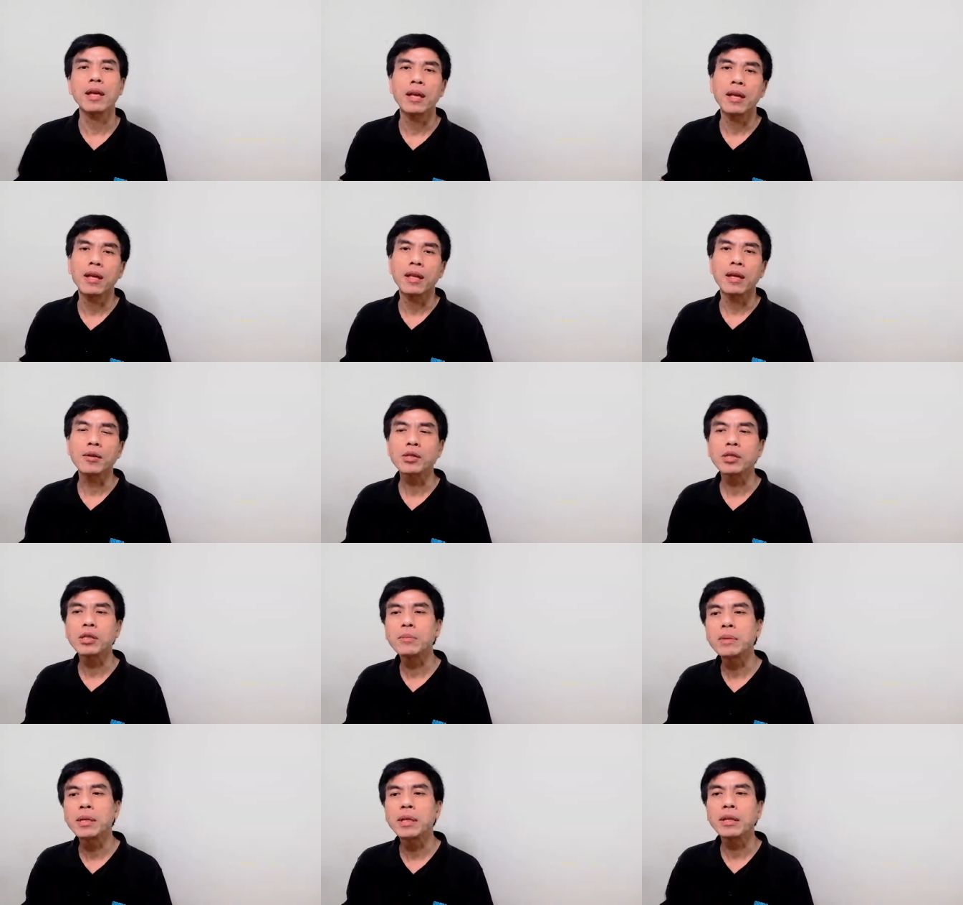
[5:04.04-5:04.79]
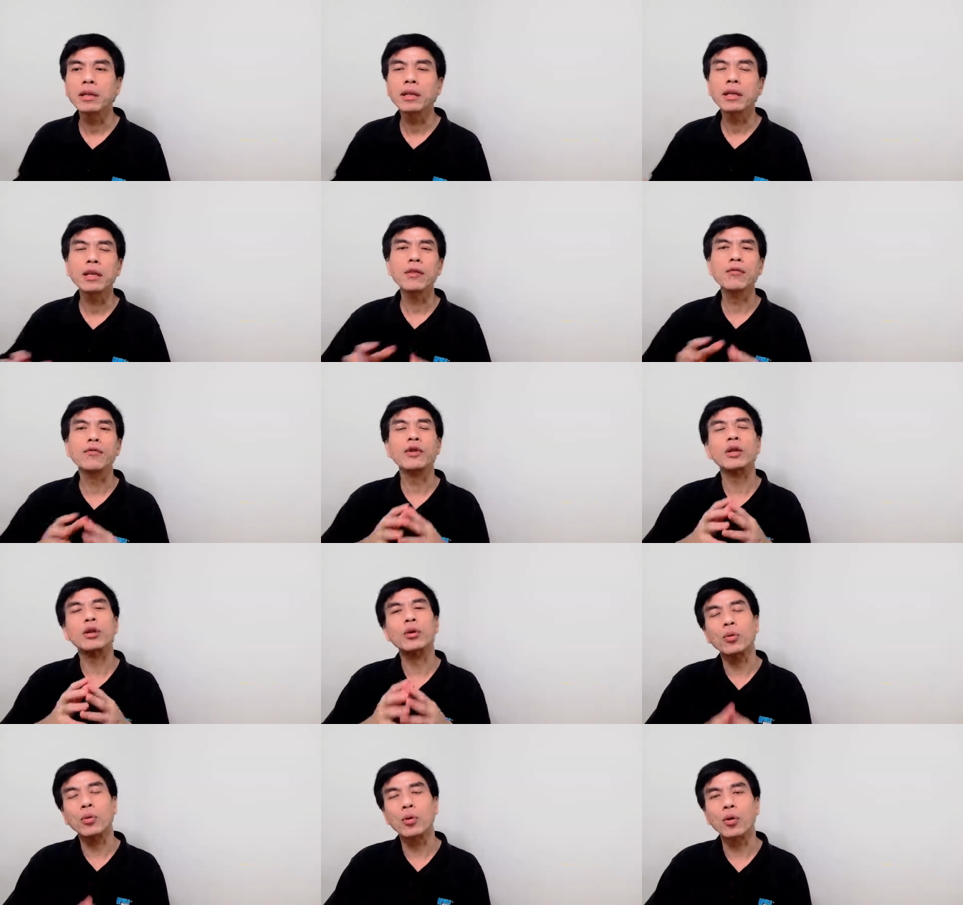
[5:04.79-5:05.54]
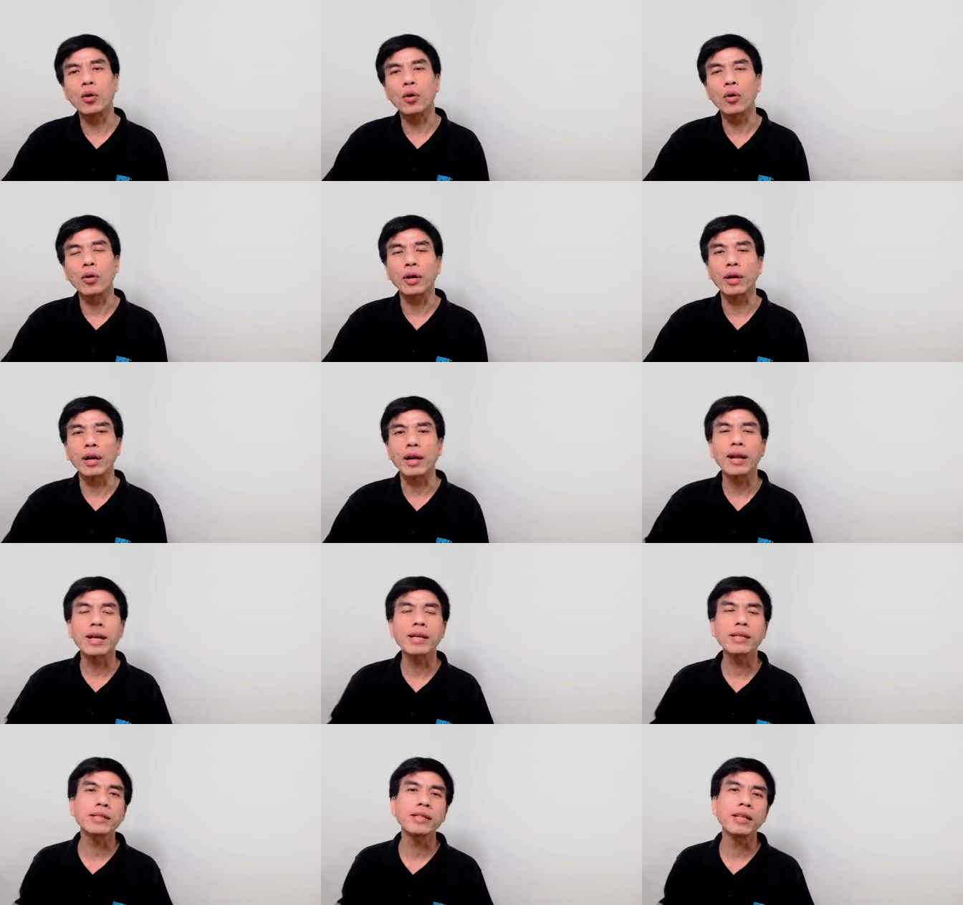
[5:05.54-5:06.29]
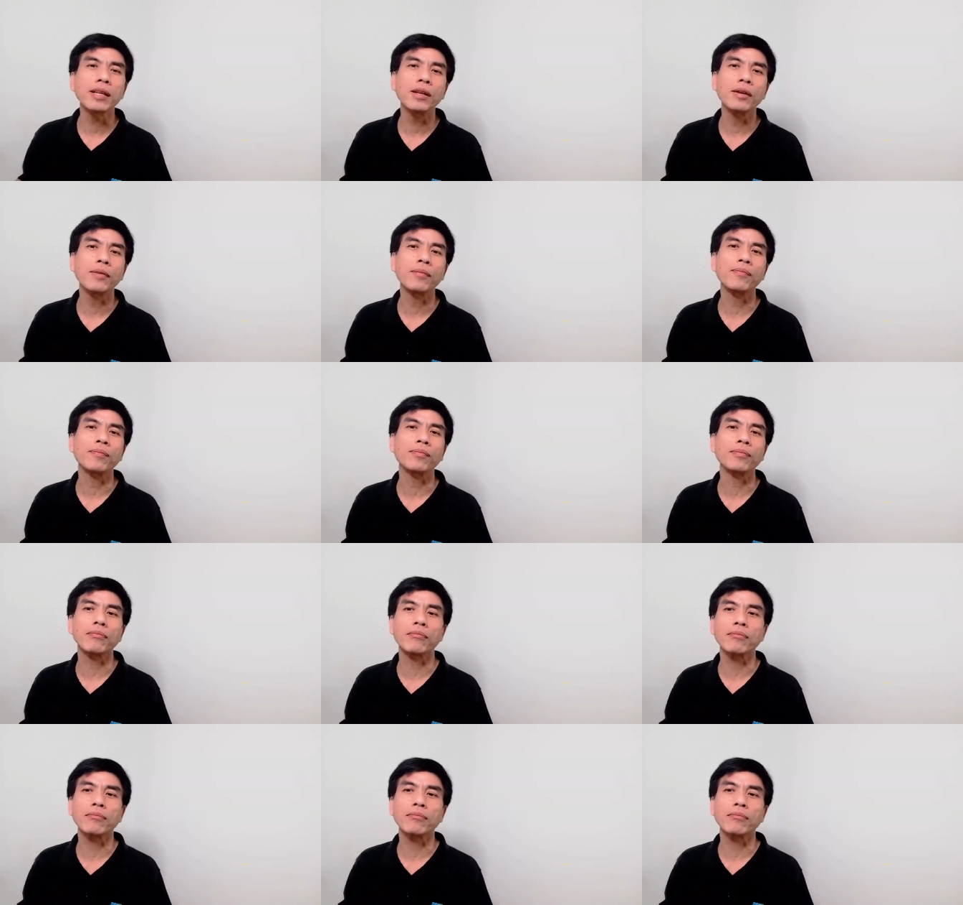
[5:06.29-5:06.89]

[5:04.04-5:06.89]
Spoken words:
Now similarly, if we go on, let's say